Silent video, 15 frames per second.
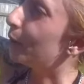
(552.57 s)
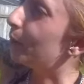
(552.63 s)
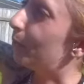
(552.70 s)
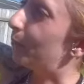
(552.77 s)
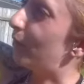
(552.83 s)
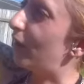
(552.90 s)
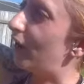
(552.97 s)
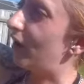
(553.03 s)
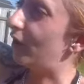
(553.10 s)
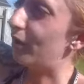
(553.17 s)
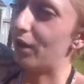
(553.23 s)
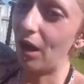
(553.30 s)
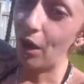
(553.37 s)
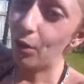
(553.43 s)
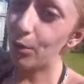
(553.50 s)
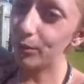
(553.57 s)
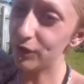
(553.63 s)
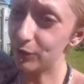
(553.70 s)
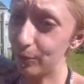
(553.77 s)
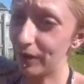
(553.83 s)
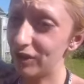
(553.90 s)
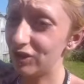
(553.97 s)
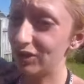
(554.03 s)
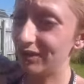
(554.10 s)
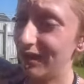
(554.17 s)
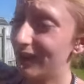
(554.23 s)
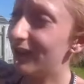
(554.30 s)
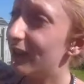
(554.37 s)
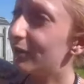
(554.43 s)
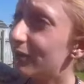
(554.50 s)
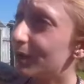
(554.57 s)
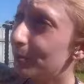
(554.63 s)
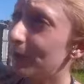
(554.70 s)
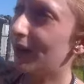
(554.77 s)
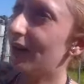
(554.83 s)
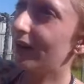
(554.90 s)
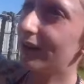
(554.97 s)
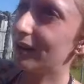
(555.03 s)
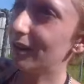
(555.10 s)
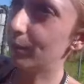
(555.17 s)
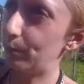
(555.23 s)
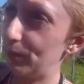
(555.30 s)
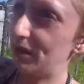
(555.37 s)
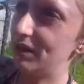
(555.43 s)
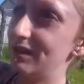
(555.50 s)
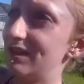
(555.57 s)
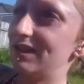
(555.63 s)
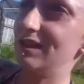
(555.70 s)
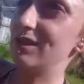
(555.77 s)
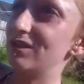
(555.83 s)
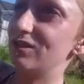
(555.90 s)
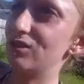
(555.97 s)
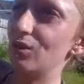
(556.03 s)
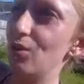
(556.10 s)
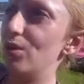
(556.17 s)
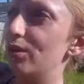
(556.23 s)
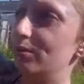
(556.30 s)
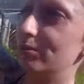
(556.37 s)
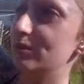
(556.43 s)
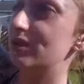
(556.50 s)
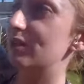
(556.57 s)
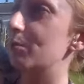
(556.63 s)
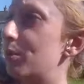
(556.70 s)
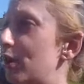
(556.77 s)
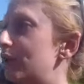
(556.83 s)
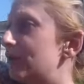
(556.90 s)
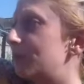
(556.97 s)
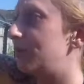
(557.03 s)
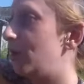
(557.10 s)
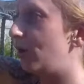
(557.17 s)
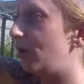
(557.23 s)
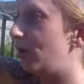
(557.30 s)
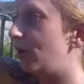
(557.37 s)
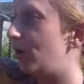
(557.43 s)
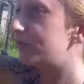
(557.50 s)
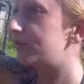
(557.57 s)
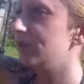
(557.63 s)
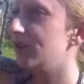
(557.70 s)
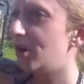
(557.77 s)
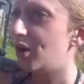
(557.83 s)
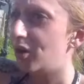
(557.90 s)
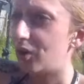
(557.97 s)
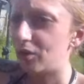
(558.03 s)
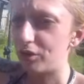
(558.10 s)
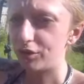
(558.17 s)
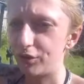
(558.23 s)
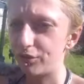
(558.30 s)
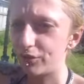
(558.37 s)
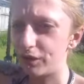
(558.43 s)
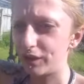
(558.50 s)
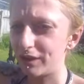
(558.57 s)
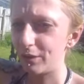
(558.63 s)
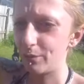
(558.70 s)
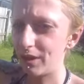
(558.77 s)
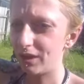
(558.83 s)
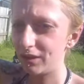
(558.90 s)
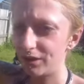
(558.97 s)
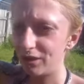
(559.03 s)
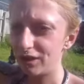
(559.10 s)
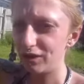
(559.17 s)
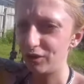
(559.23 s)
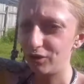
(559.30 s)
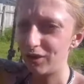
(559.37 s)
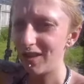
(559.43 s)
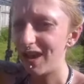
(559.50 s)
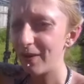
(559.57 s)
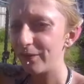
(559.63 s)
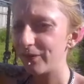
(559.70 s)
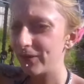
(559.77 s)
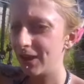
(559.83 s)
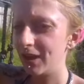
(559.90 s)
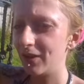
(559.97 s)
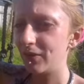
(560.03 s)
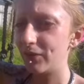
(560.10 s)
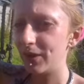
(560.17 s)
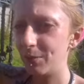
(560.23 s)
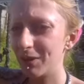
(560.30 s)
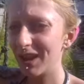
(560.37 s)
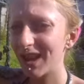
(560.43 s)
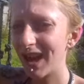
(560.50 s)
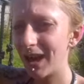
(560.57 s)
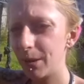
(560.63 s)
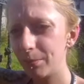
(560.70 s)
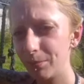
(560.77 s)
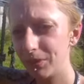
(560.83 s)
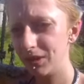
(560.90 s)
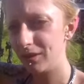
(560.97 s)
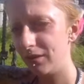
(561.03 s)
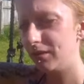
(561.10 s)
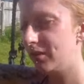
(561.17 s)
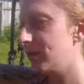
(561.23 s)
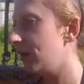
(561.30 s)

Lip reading: did live in America. But it's the storms that puts me off and all the freaky weather and all that FEMA camp and all that there.